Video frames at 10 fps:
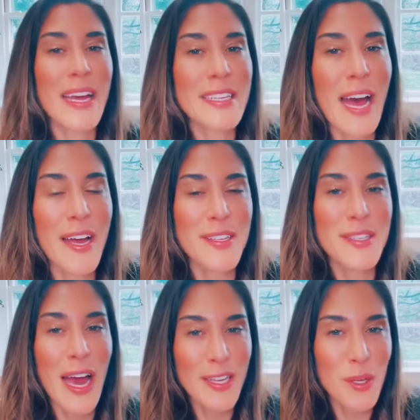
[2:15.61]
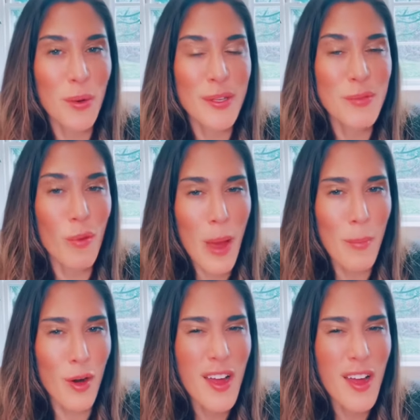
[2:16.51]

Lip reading: And guys, as always, remember,